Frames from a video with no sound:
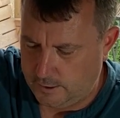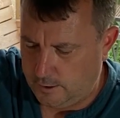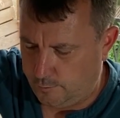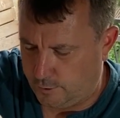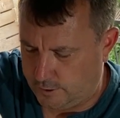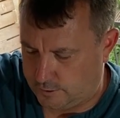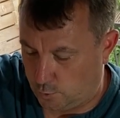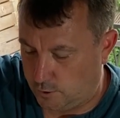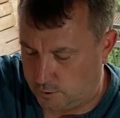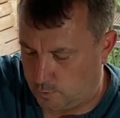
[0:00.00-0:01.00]
But this
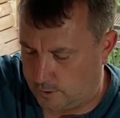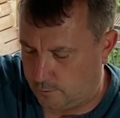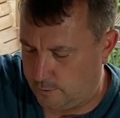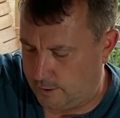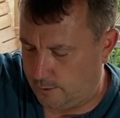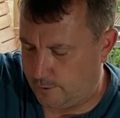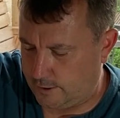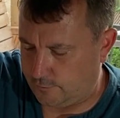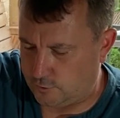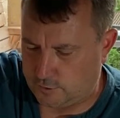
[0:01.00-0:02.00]
works well anyway. I'll
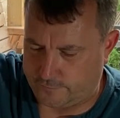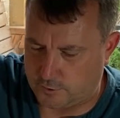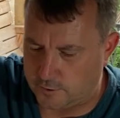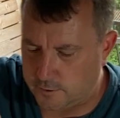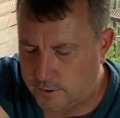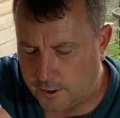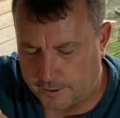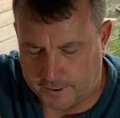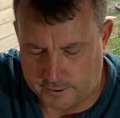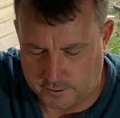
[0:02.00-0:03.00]
just have to cut it
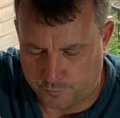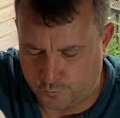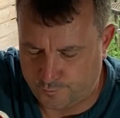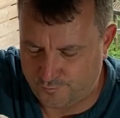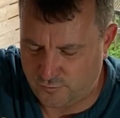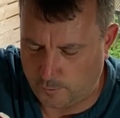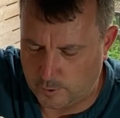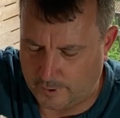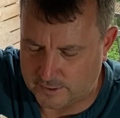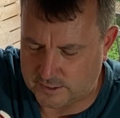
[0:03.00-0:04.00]
into probably
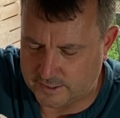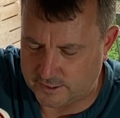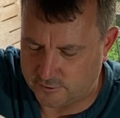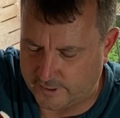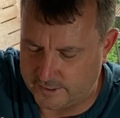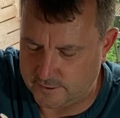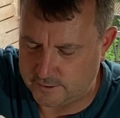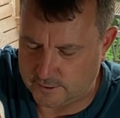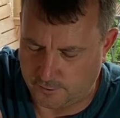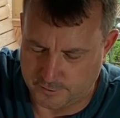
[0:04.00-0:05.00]
about 6 or 8
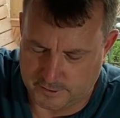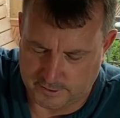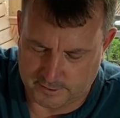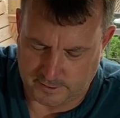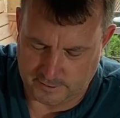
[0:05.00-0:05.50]
slices,